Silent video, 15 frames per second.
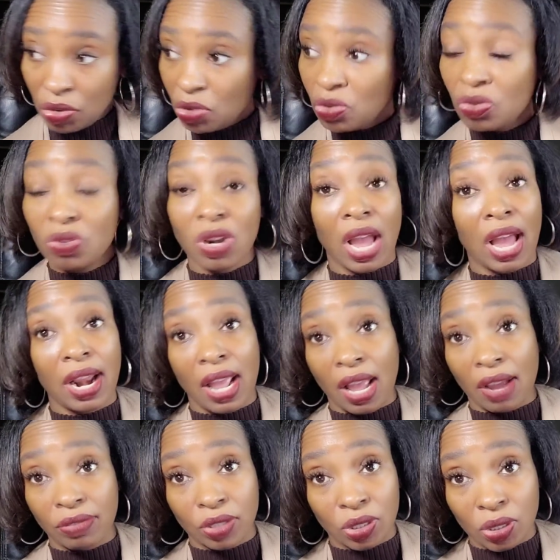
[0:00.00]
You do not
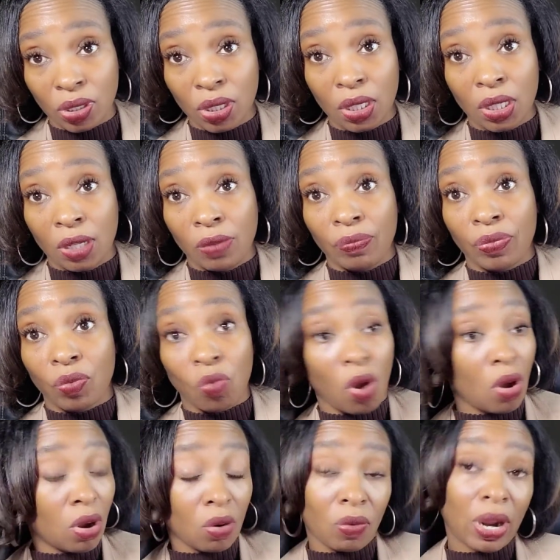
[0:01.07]
have to
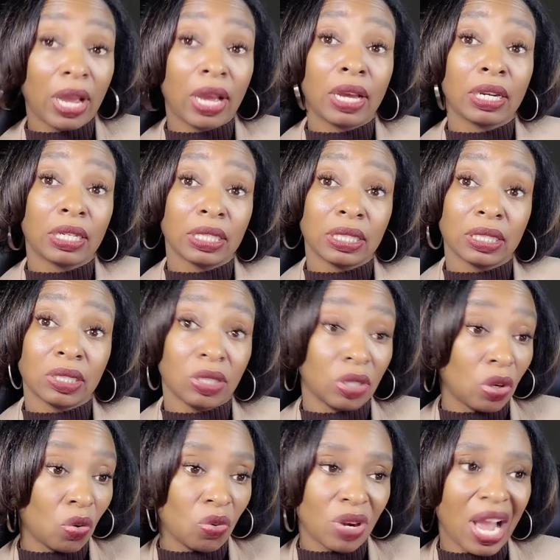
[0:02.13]
walk around, you
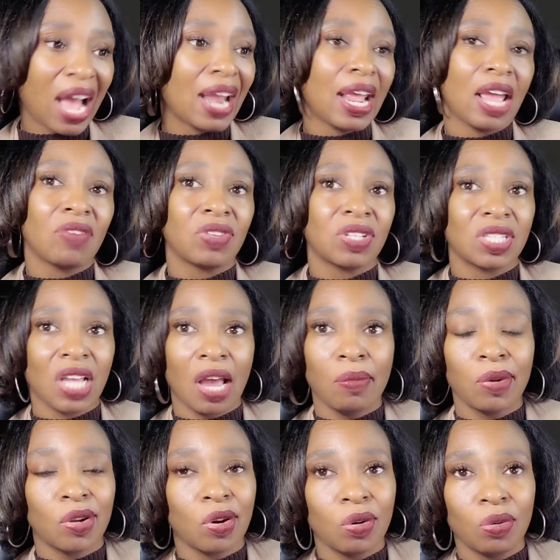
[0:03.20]
know, not having time
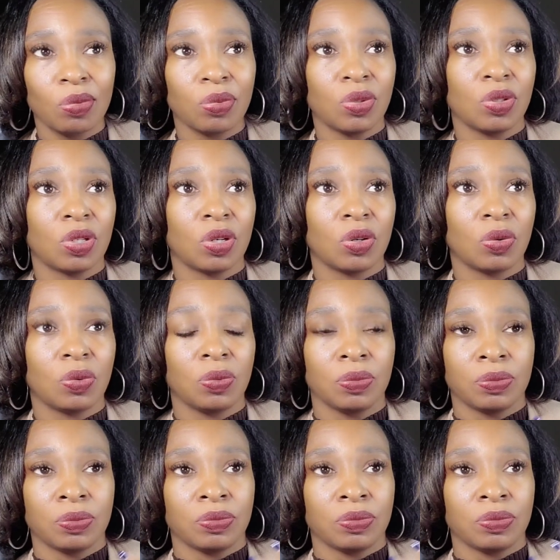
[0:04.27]
to go, you know,